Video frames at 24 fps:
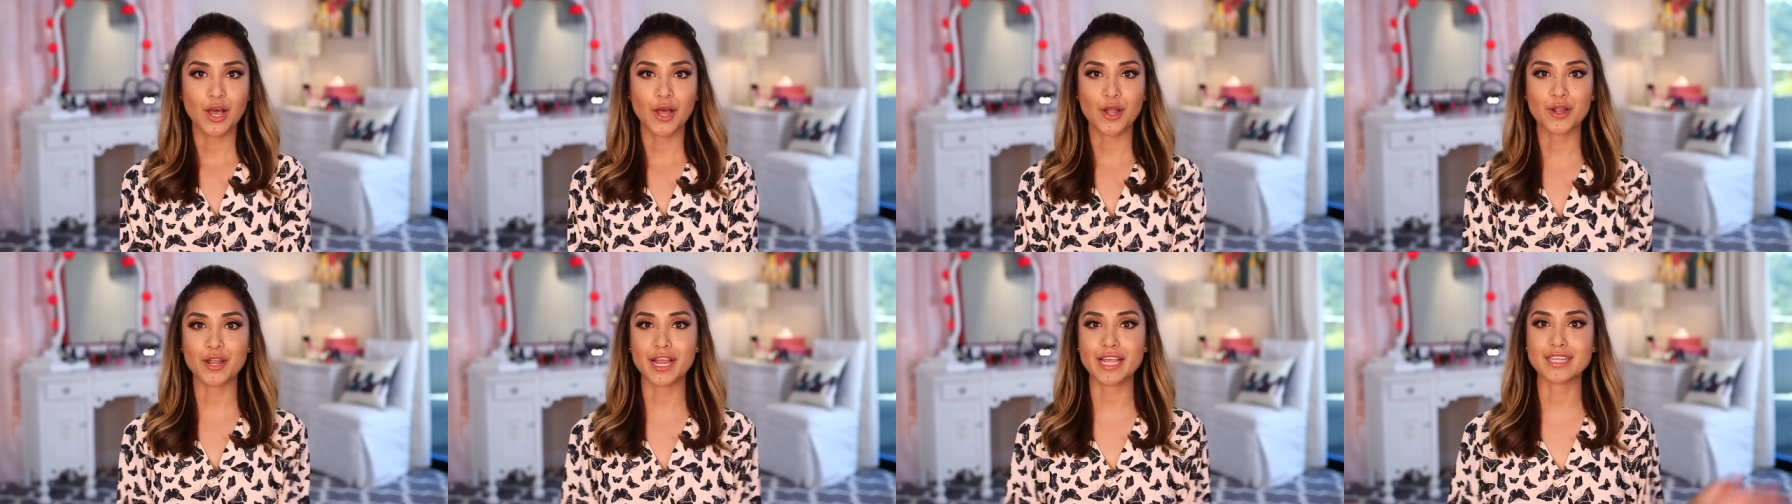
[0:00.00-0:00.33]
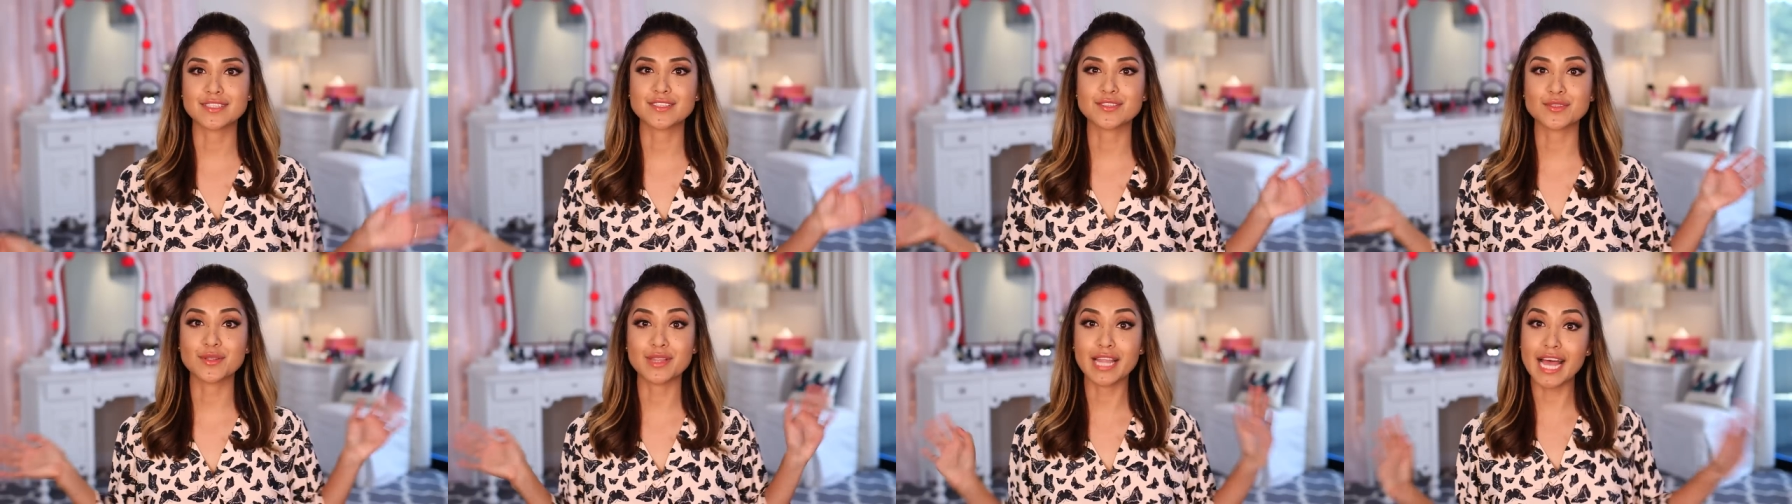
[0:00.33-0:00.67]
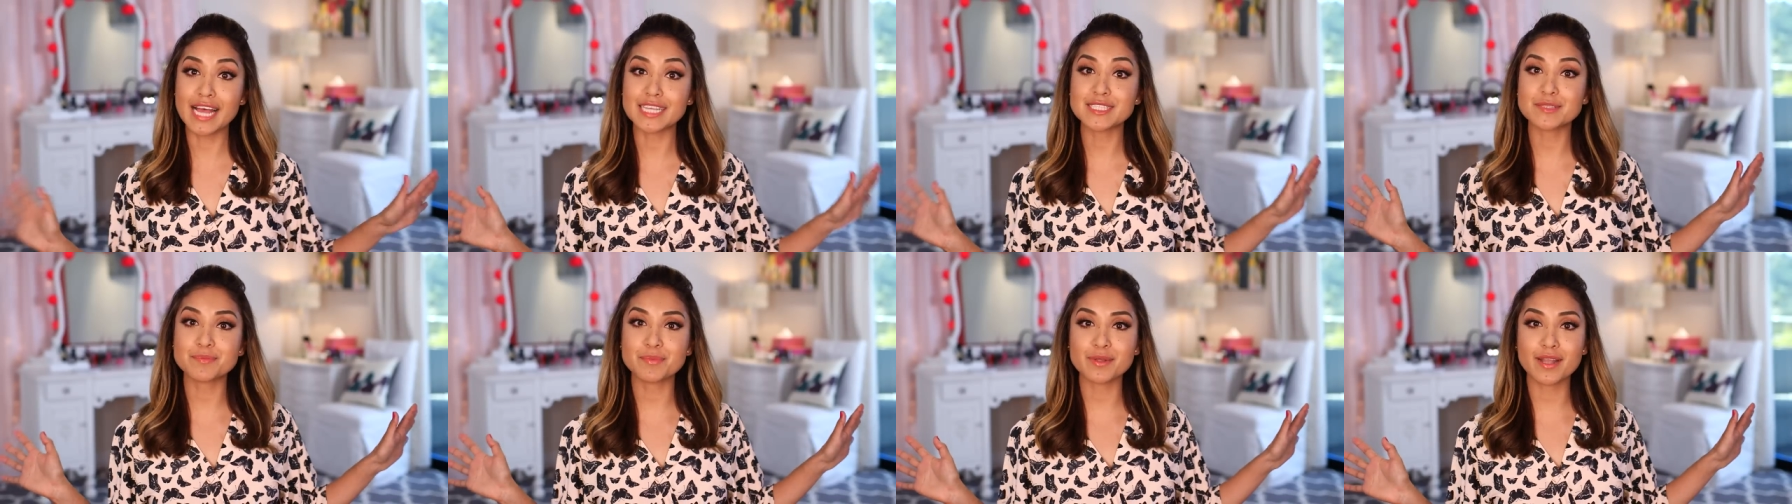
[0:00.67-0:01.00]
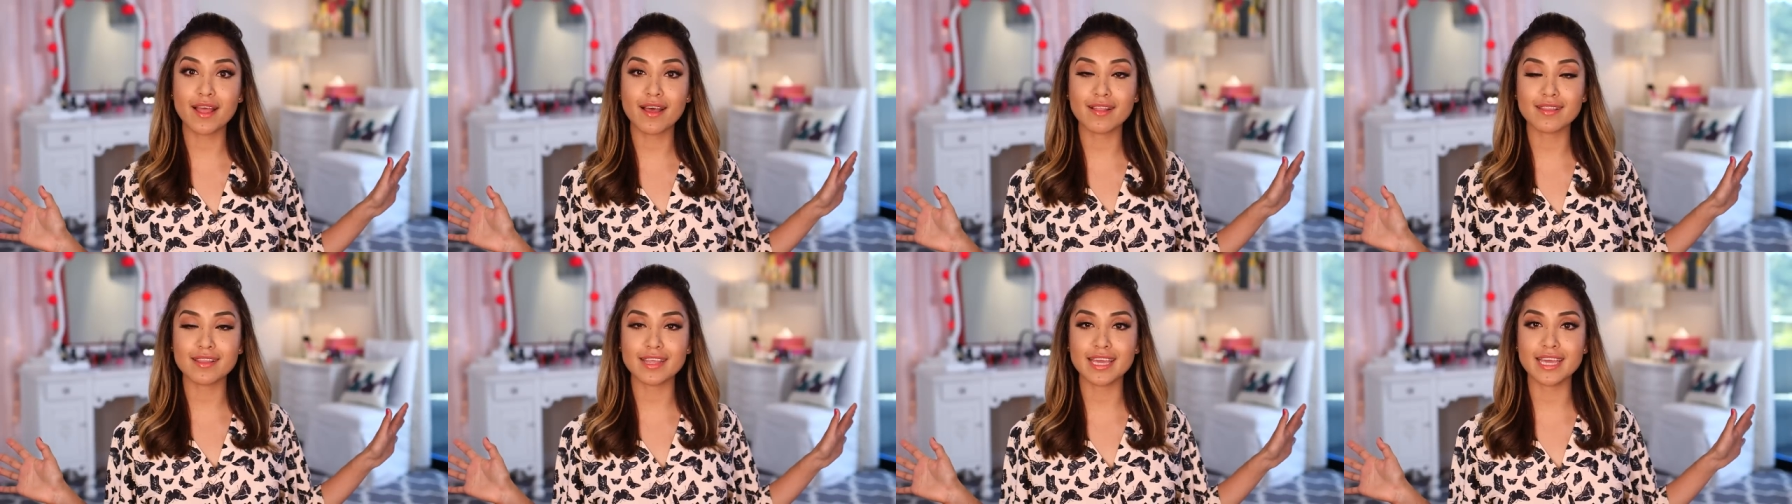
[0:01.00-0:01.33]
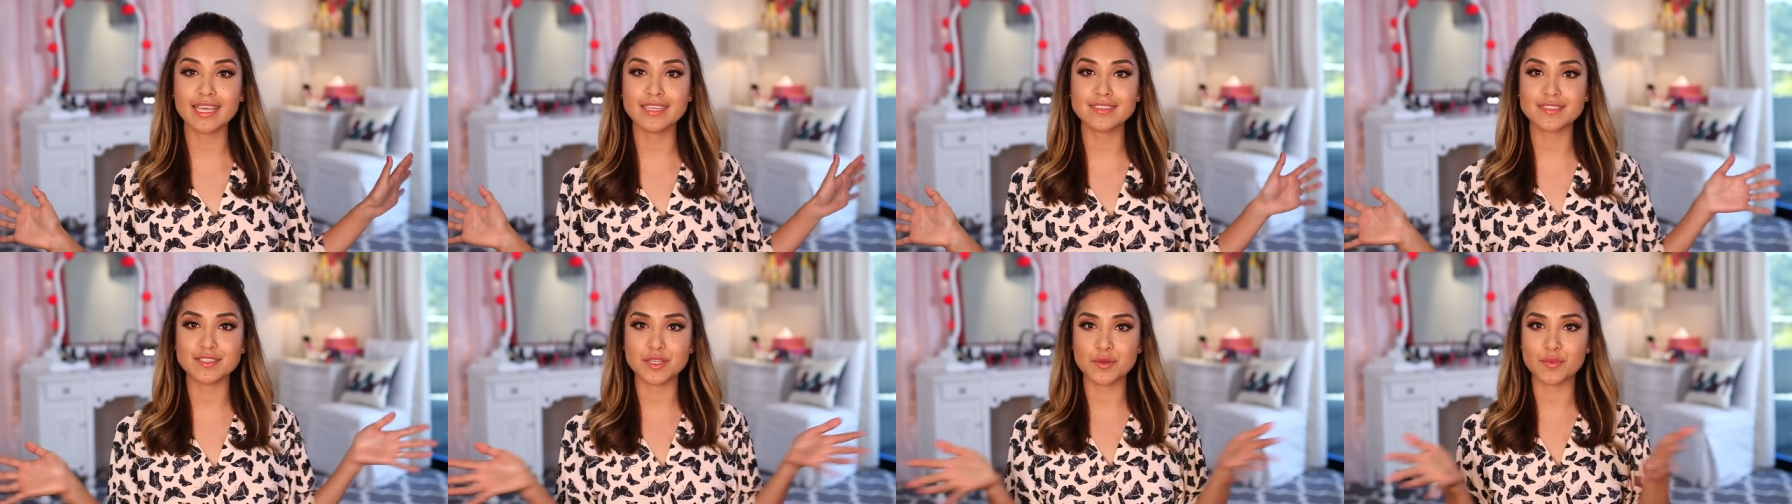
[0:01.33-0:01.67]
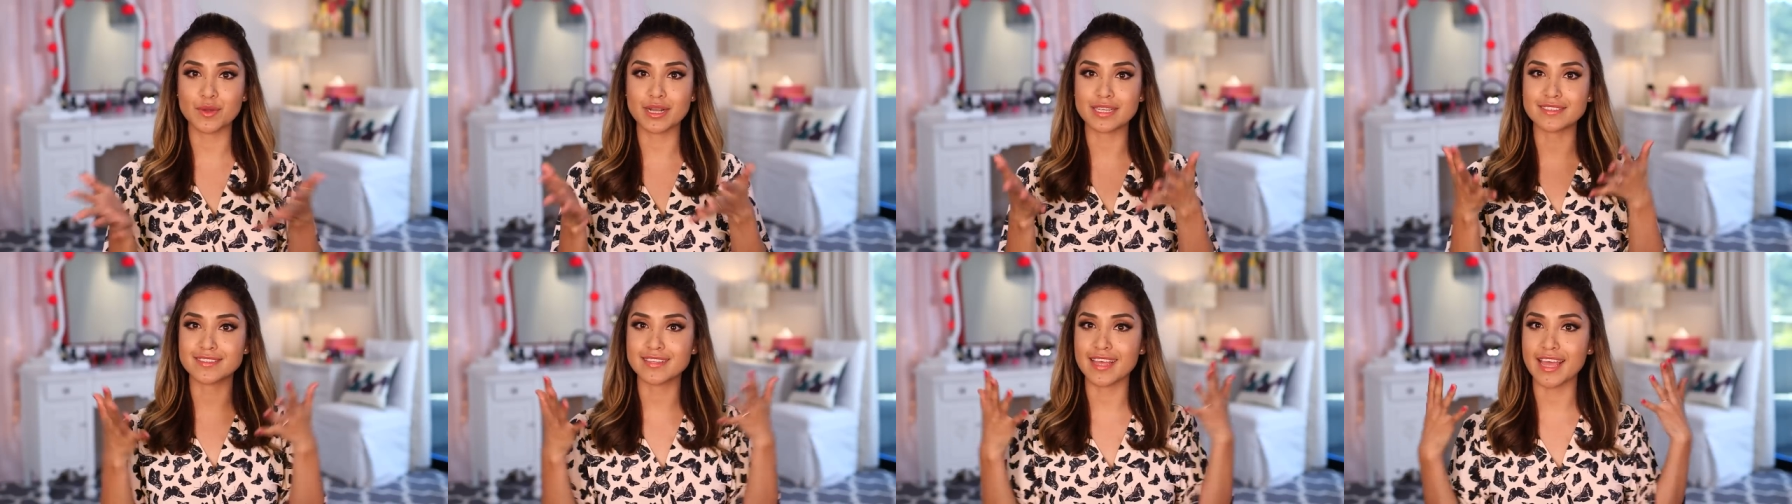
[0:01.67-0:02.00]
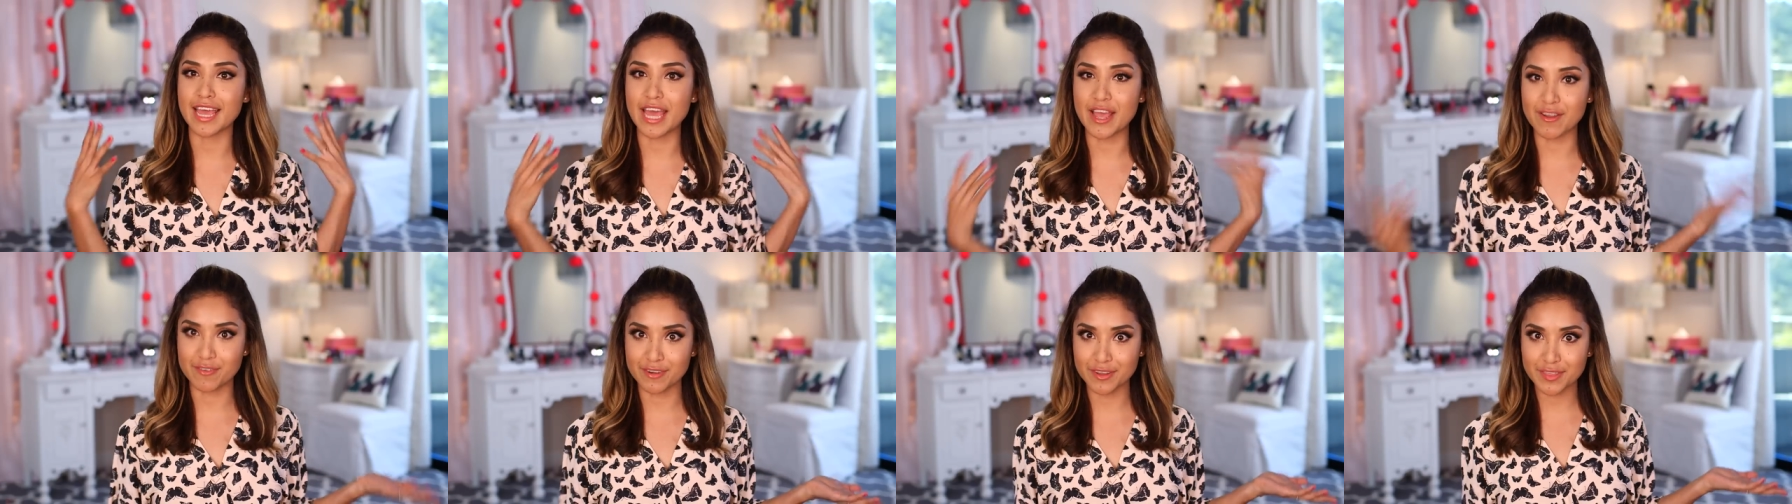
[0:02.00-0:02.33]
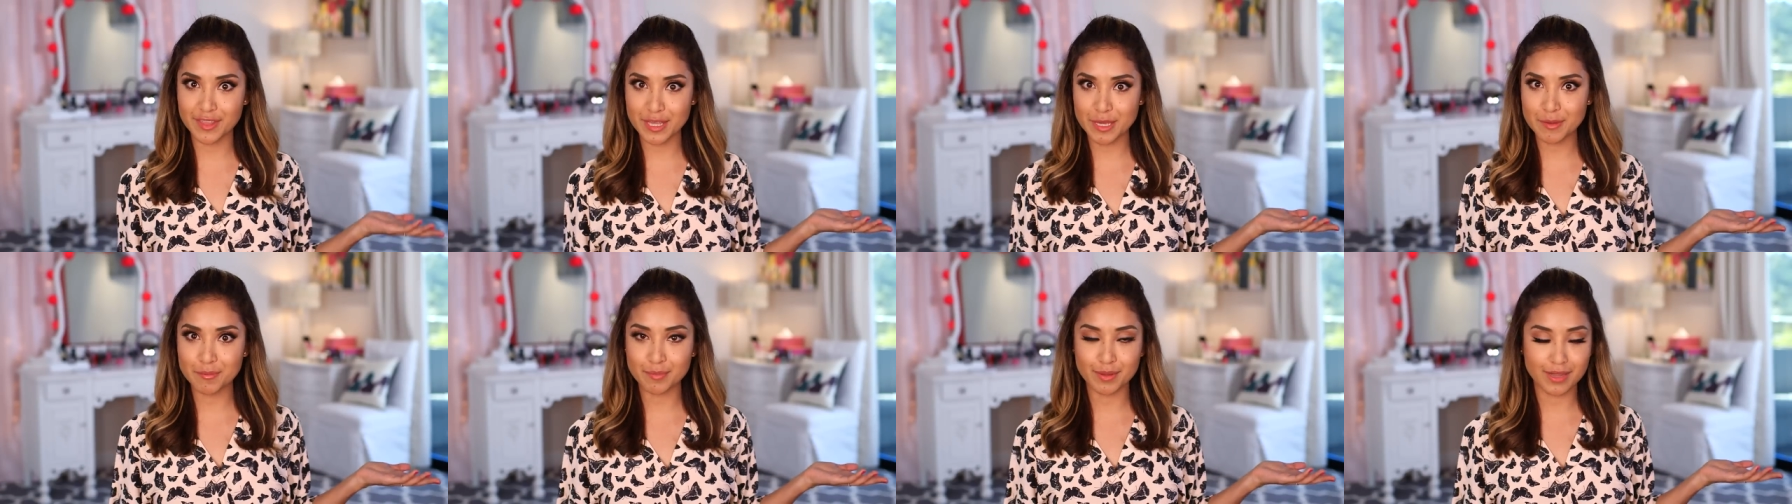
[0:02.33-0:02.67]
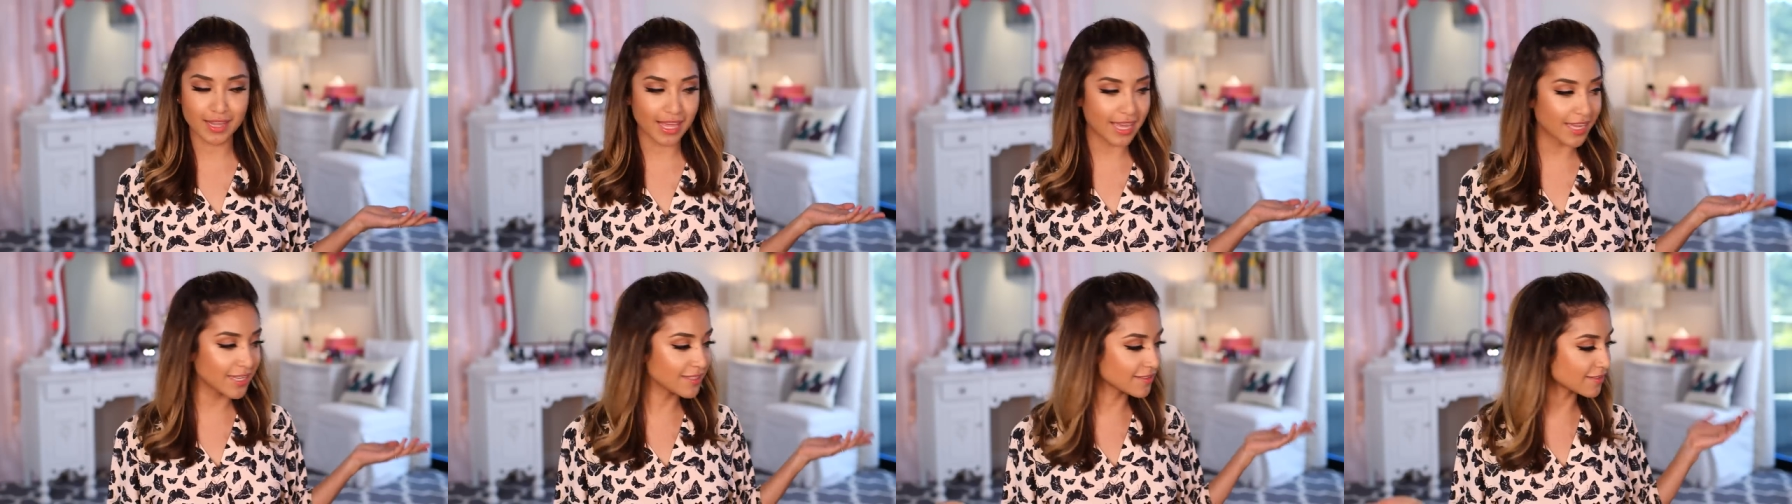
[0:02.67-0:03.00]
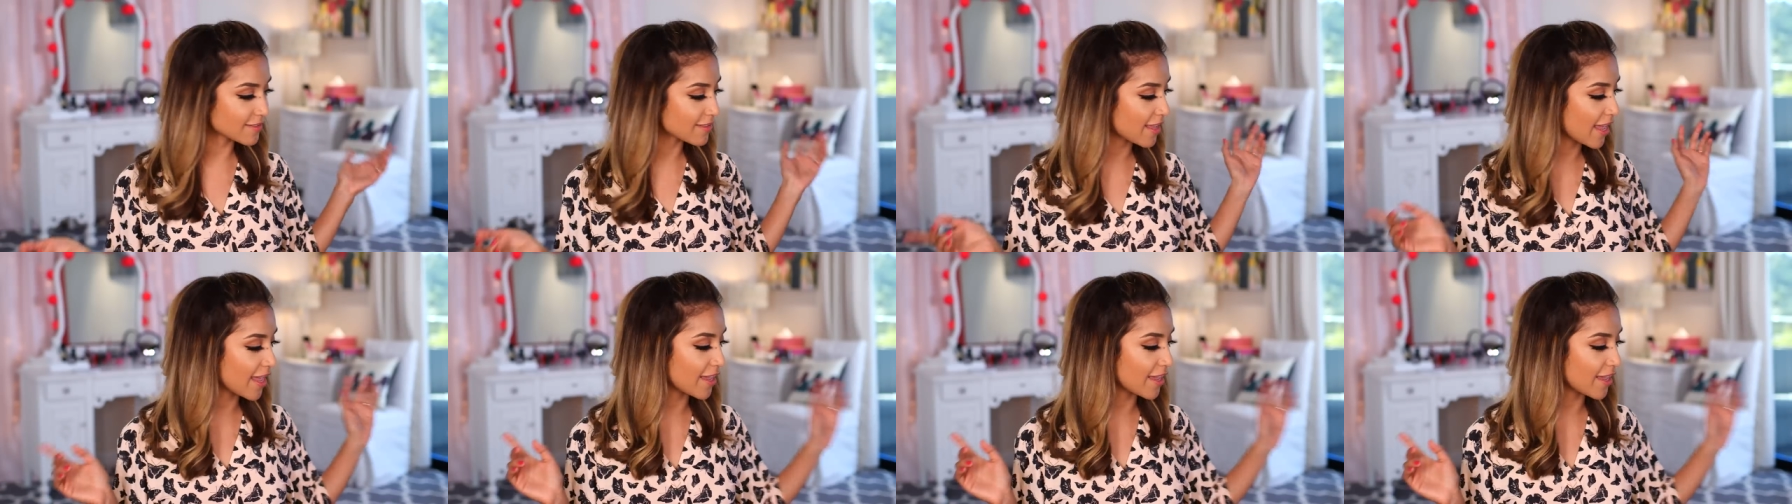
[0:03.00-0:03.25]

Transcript: All right, so last but not least, you wanna set everything in place.